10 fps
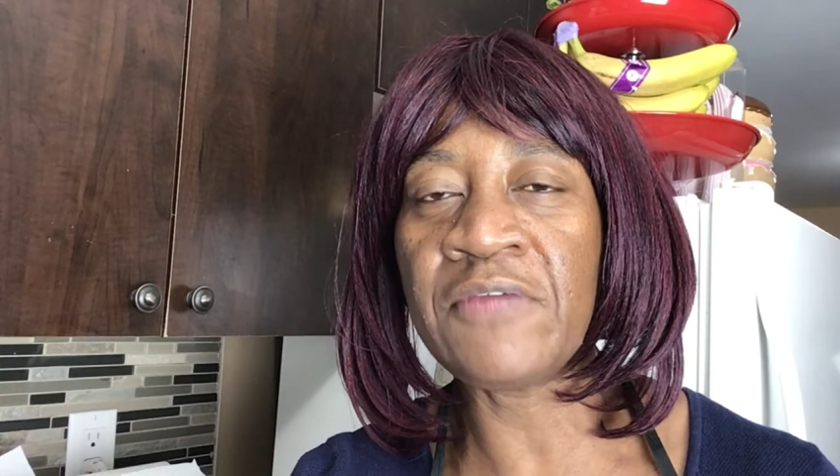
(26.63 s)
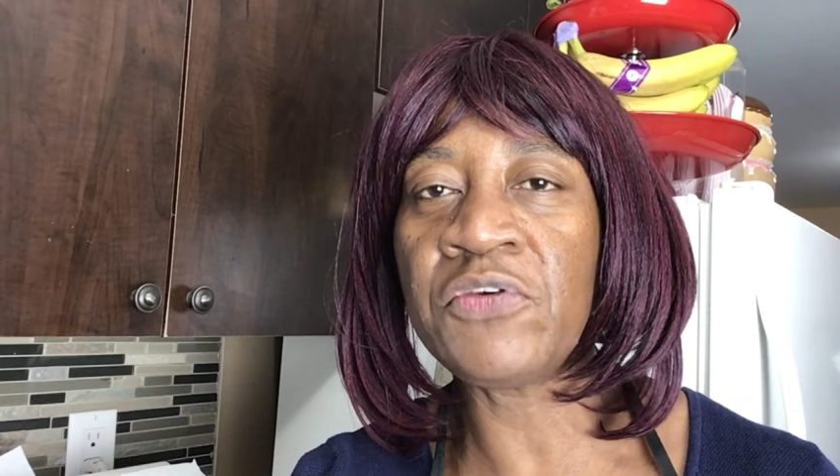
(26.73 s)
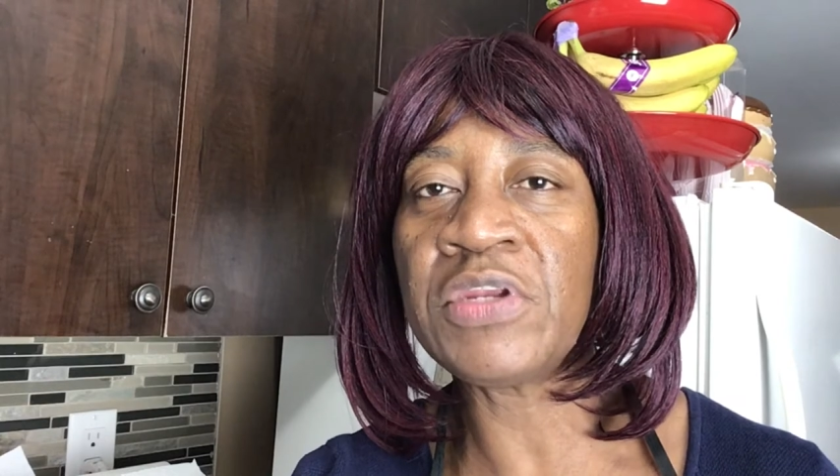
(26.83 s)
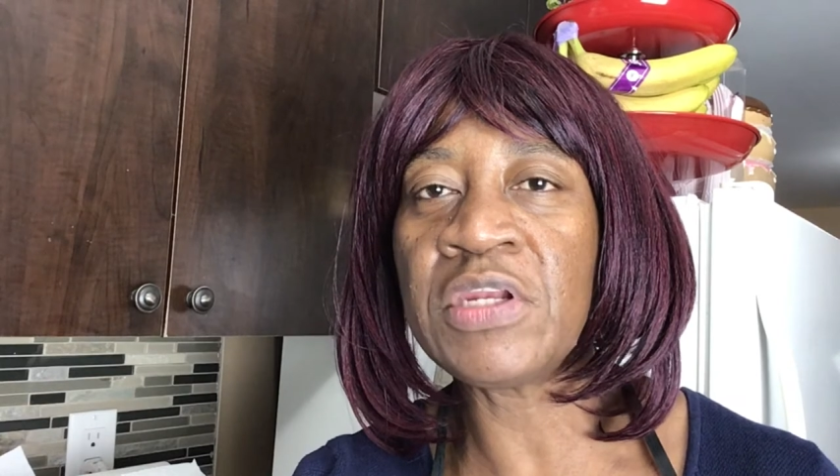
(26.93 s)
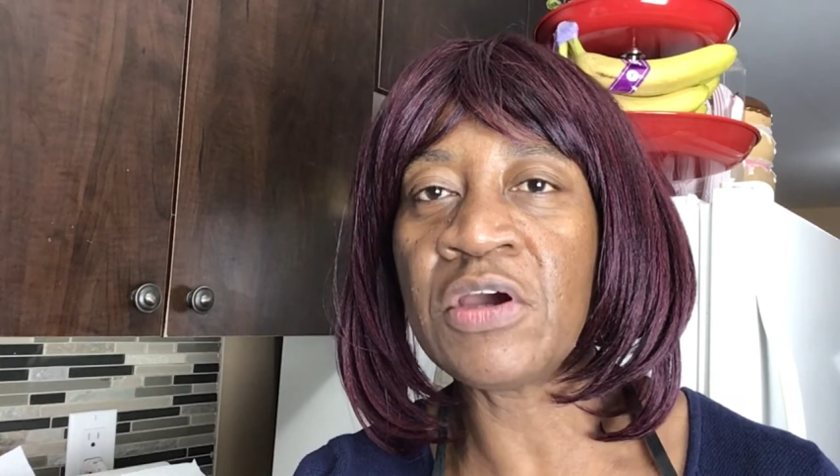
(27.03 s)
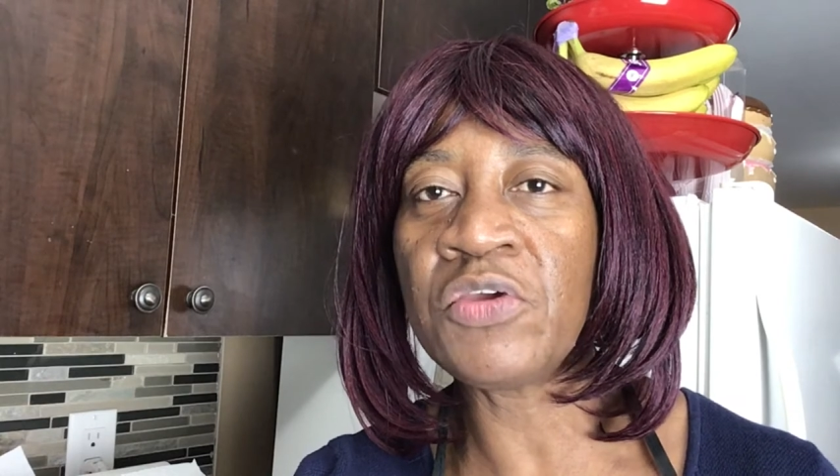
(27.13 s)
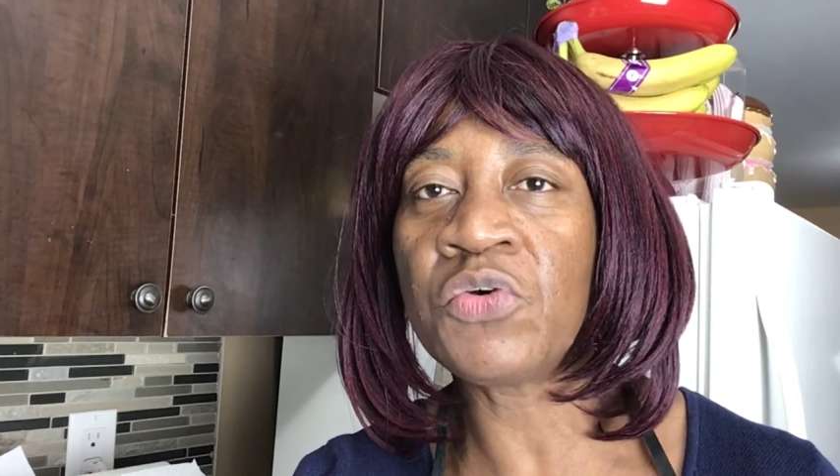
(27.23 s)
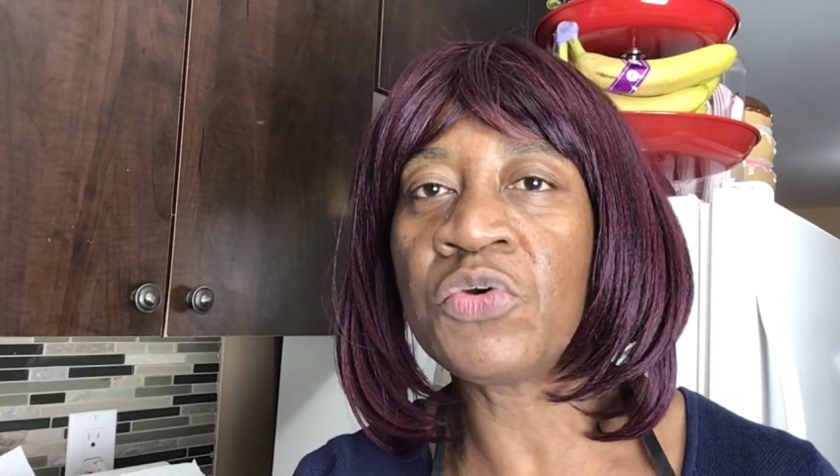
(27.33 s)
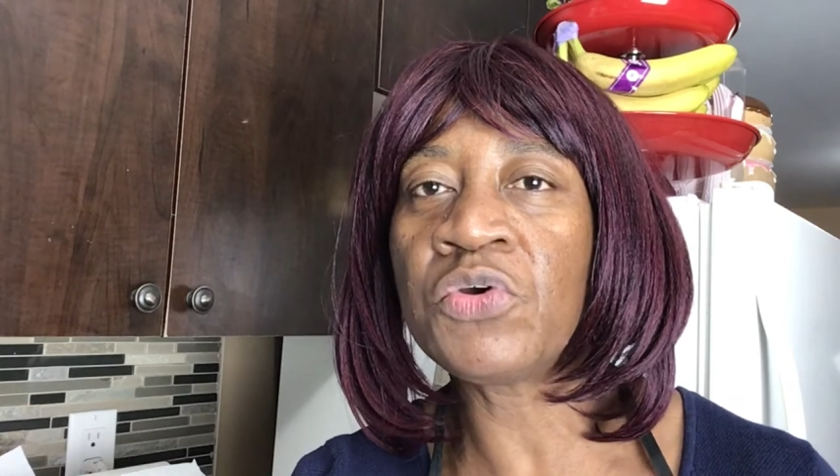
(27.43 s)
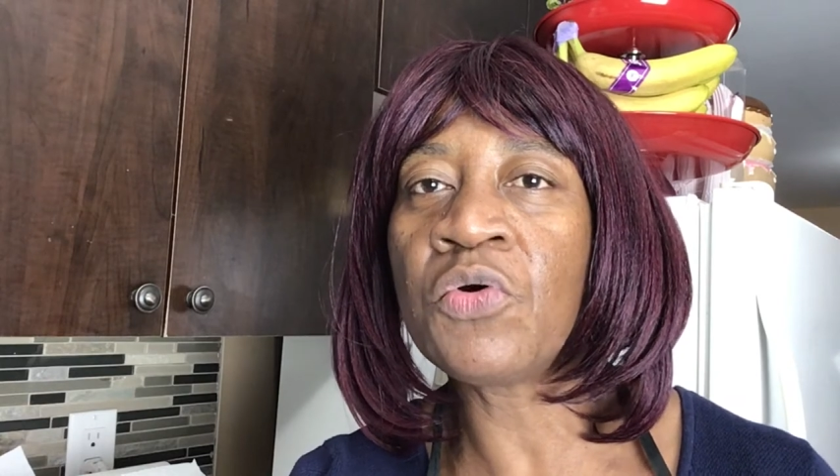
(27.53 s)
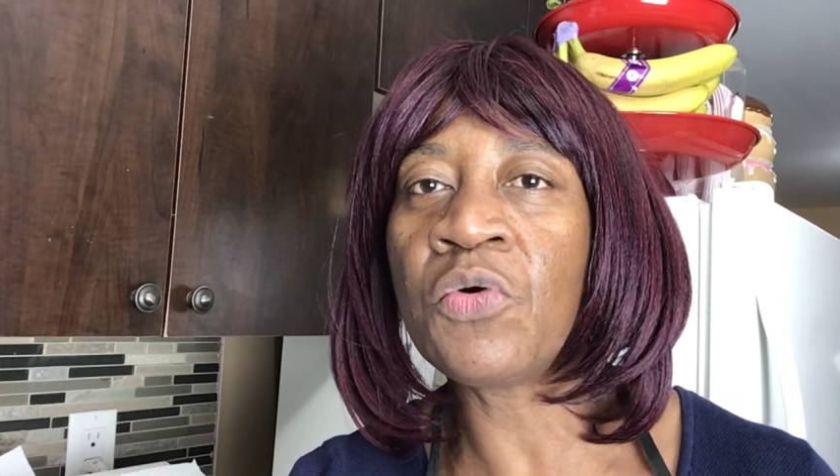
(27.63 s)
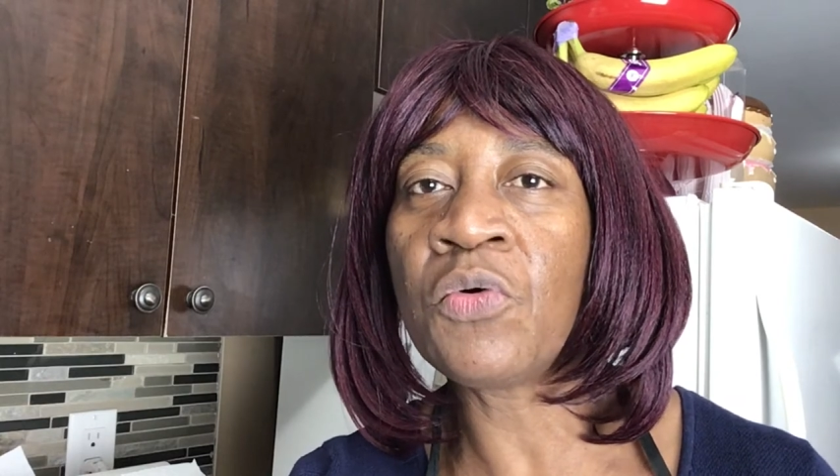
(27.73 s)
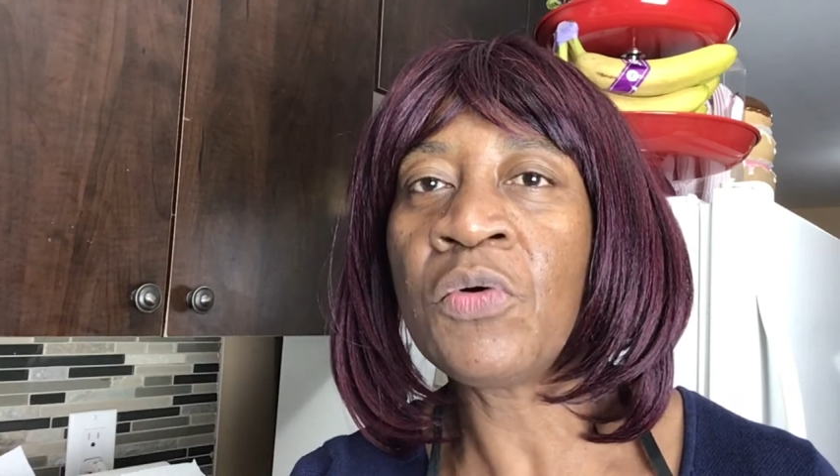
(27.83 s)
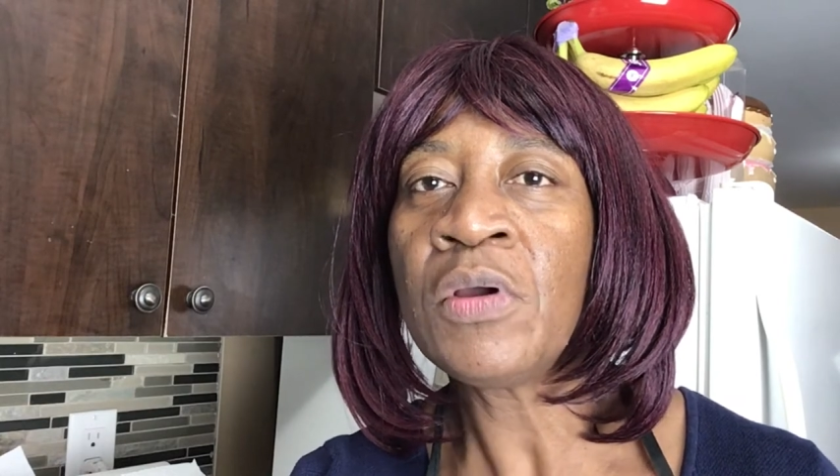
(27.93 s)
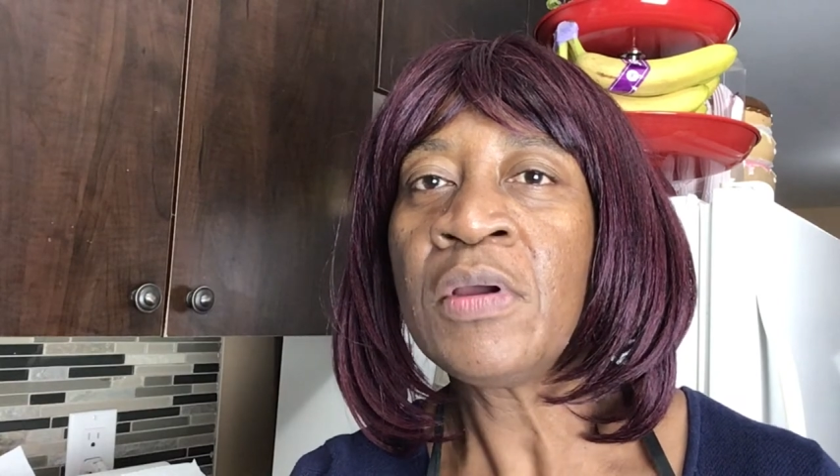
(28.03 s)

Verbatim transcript: If you did not, you could go